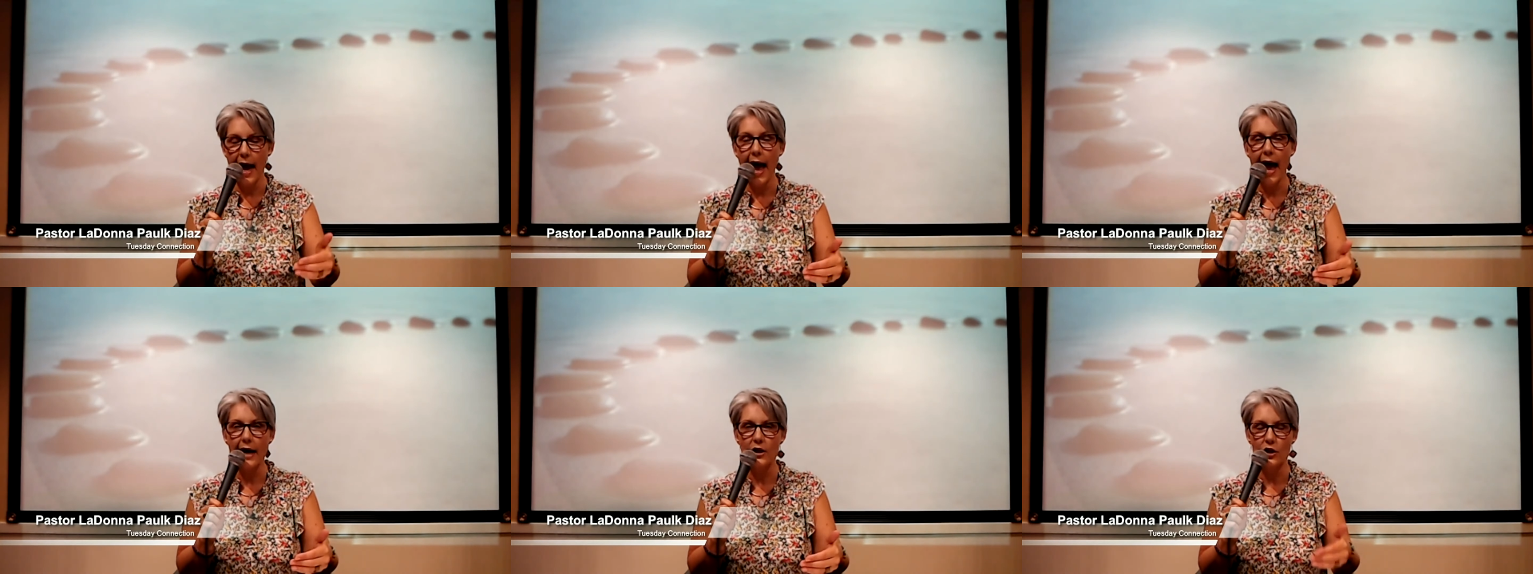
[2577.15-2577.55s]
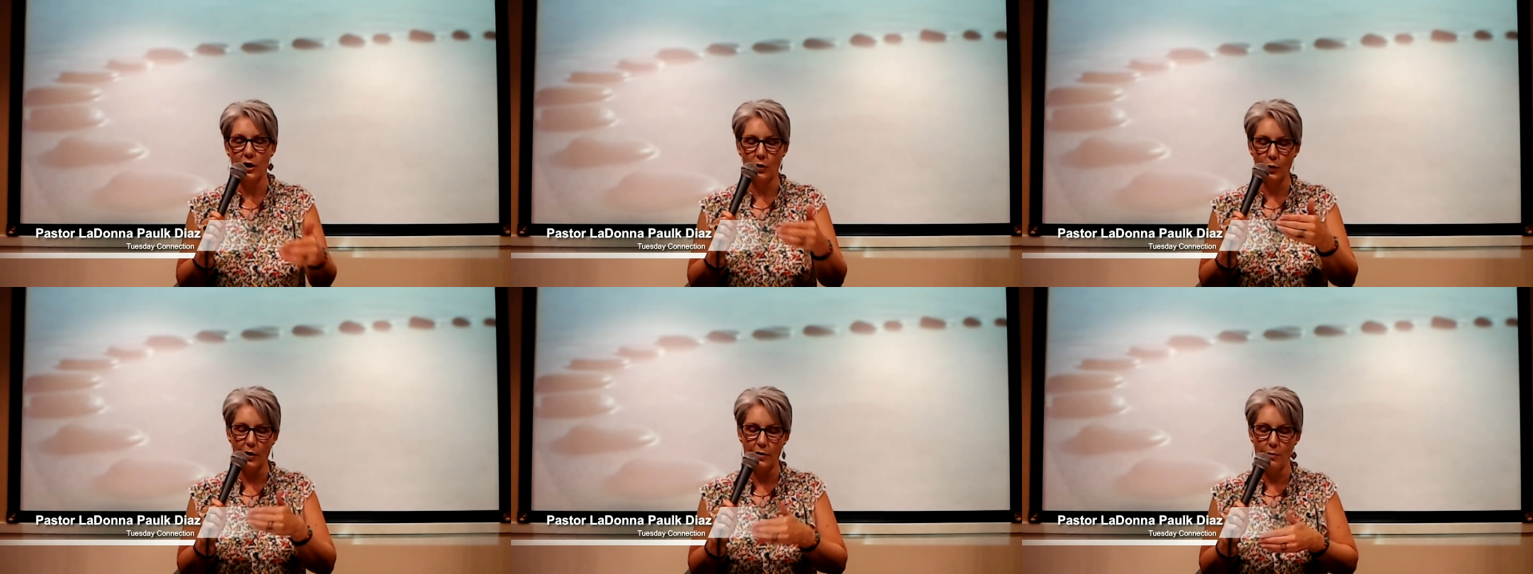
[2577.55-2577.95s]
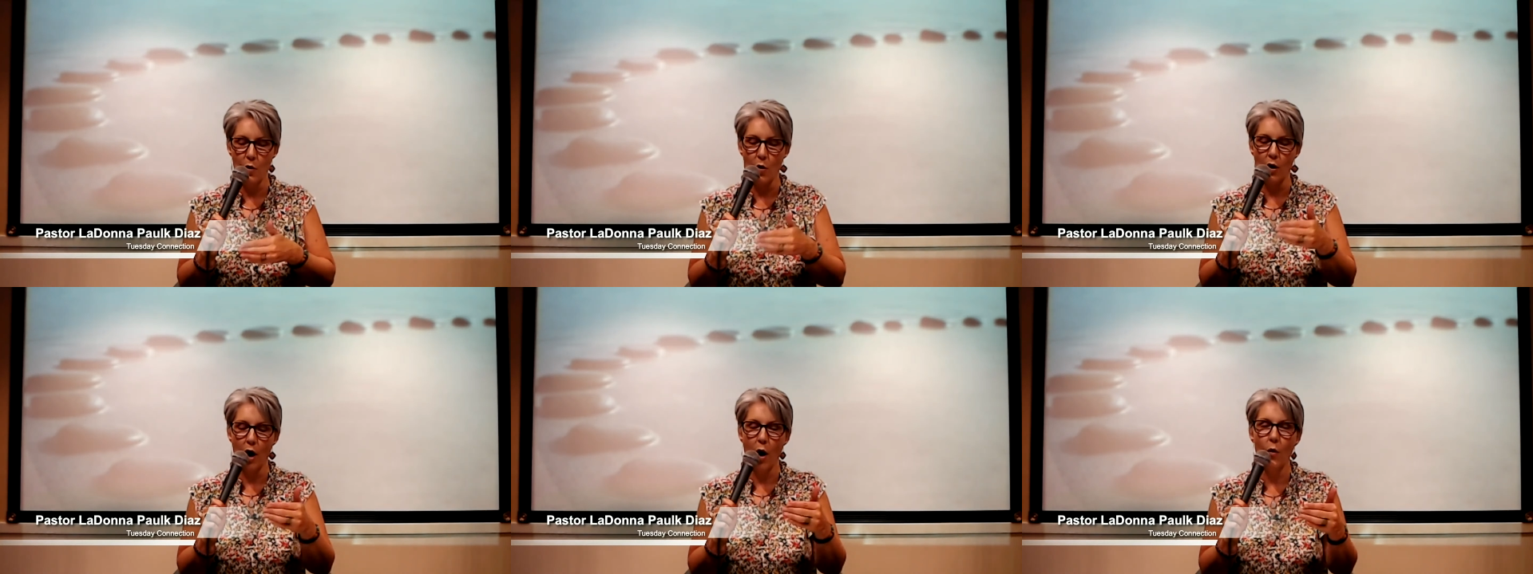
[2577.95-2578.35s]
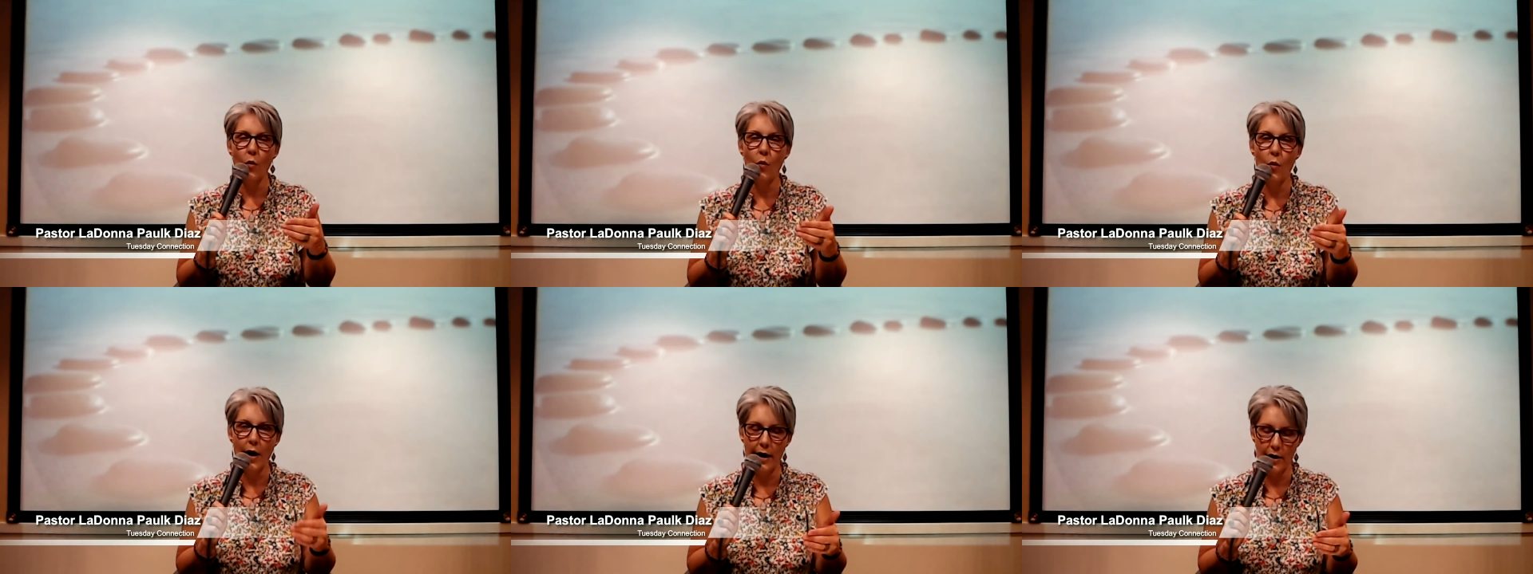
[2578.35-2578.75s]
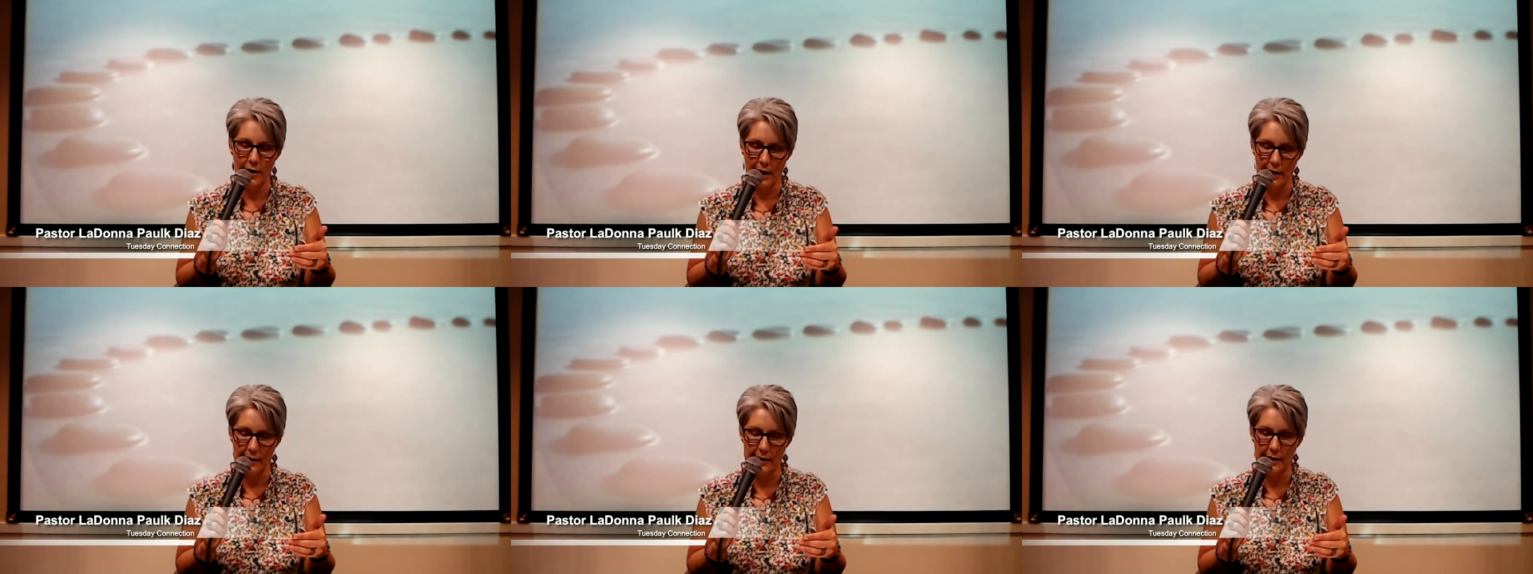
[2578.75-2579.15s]
action with more
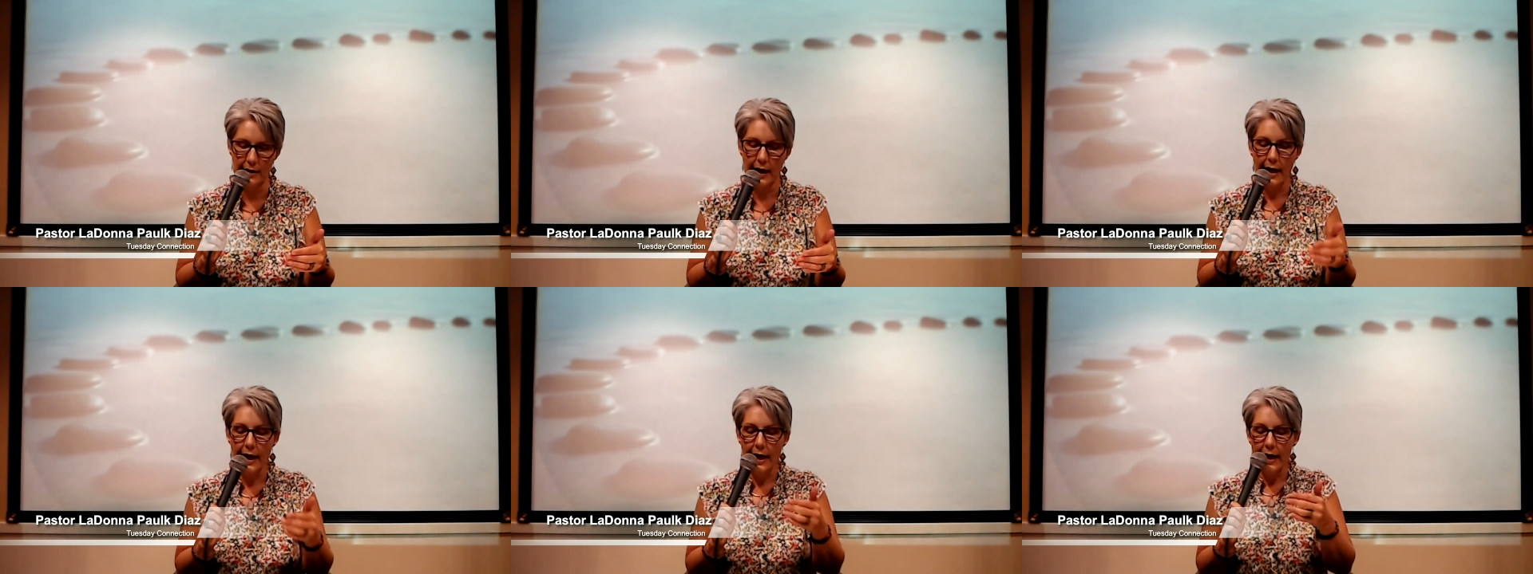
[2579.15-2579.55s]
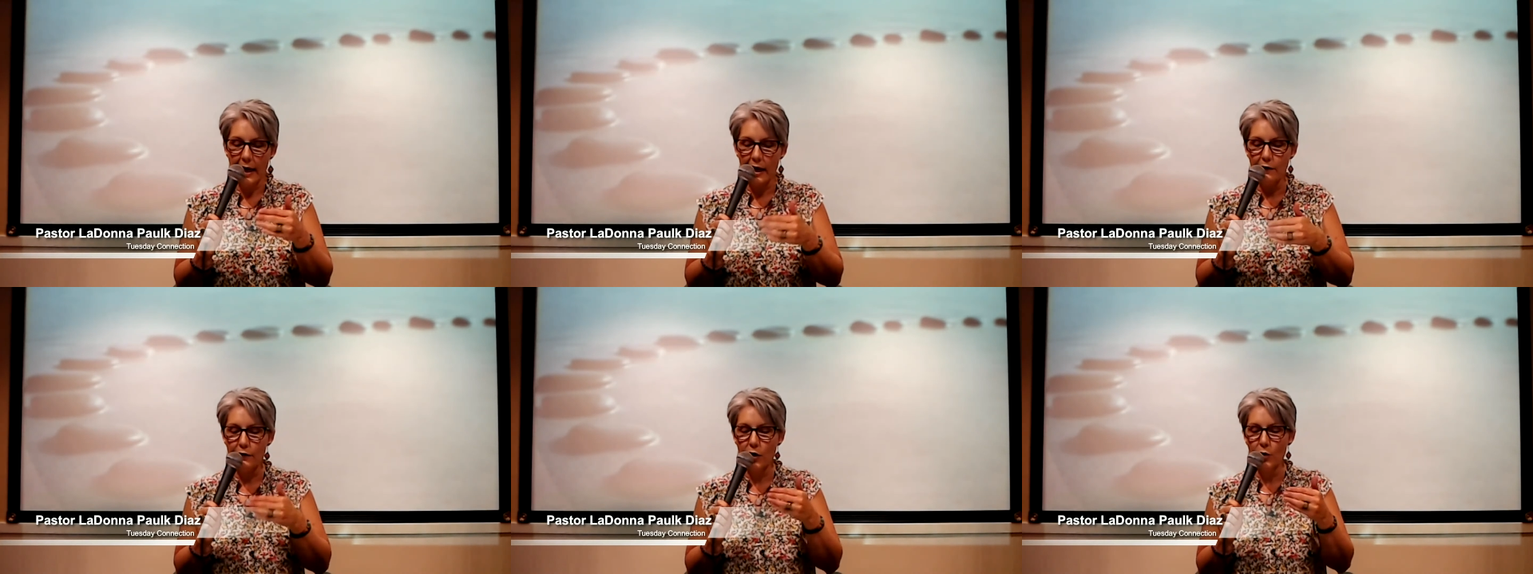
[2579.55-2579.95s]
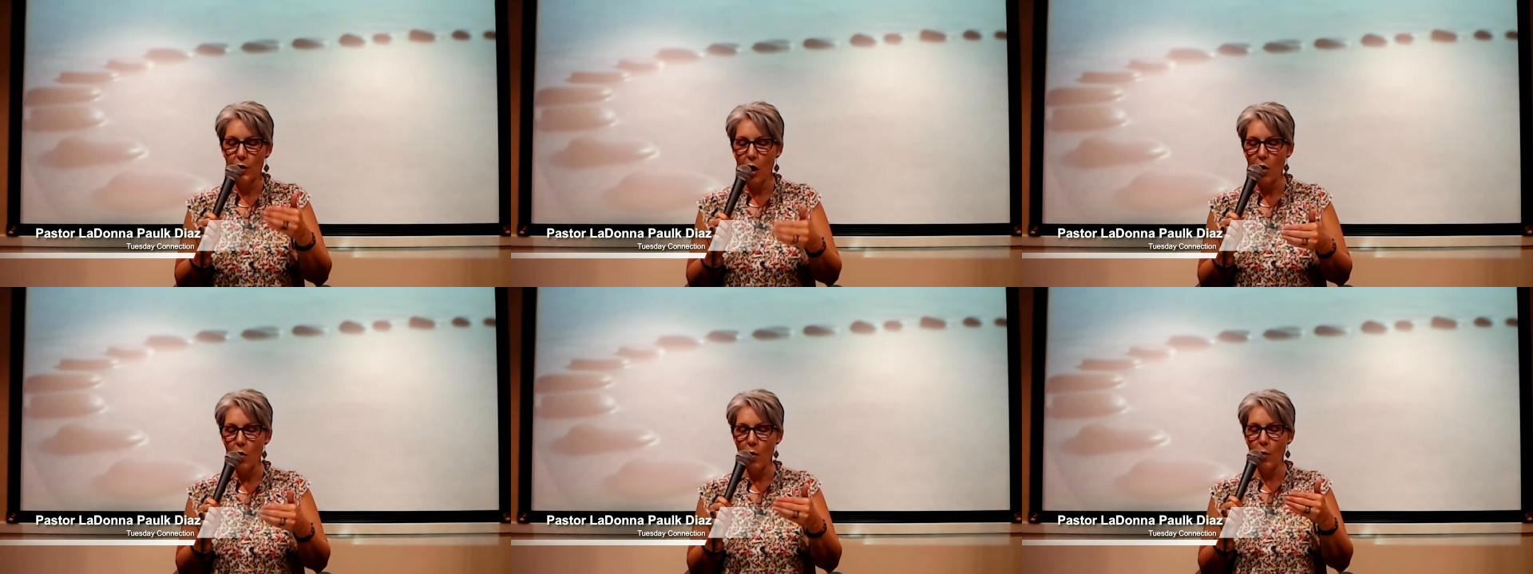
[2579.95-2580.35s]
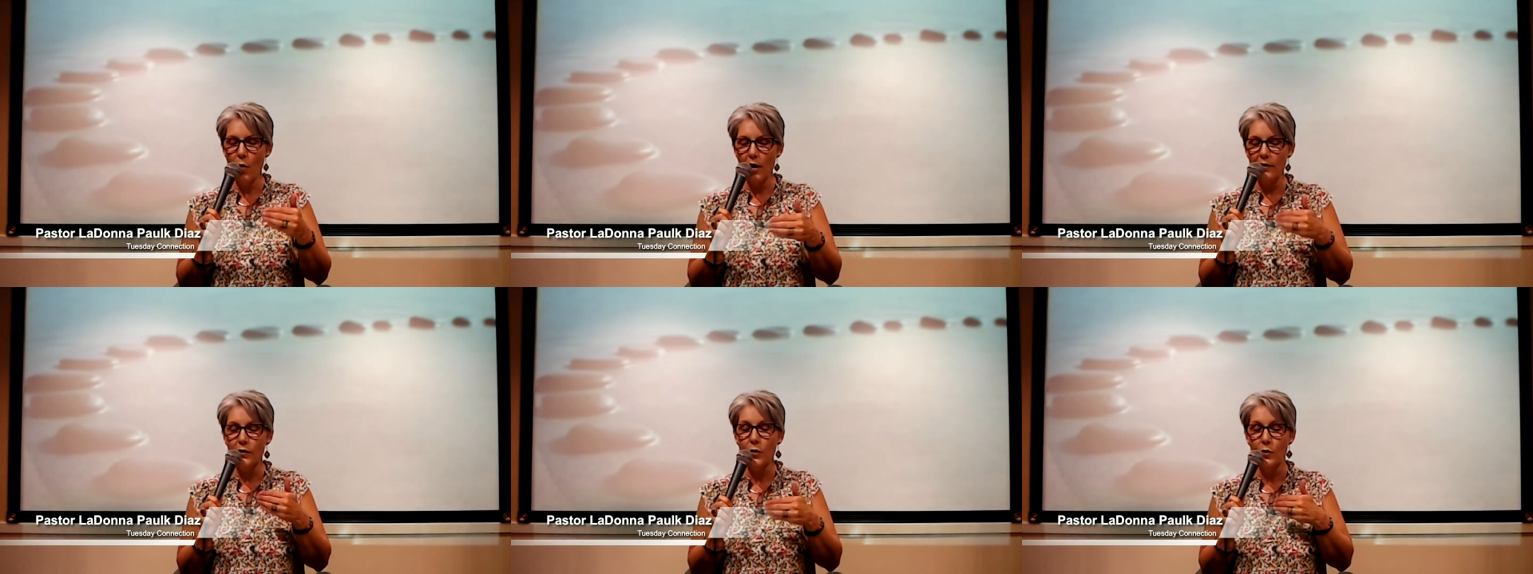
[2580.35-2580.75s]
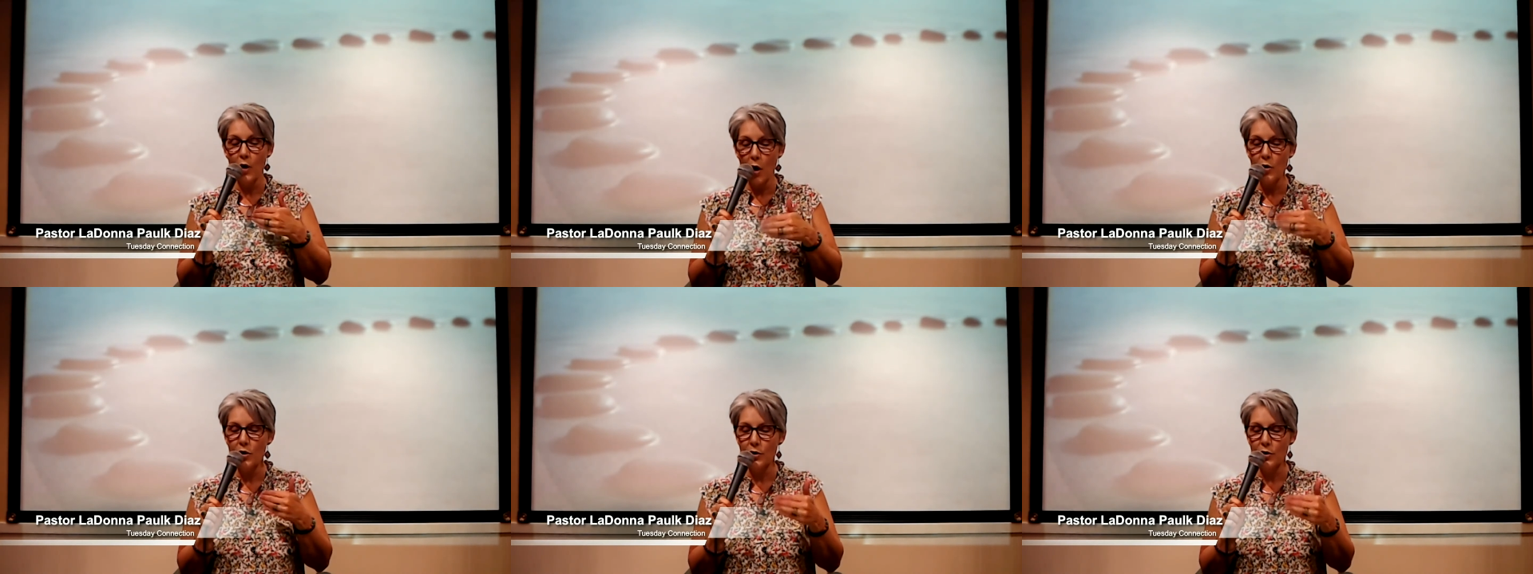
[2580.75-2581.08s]
awareness. If you know you're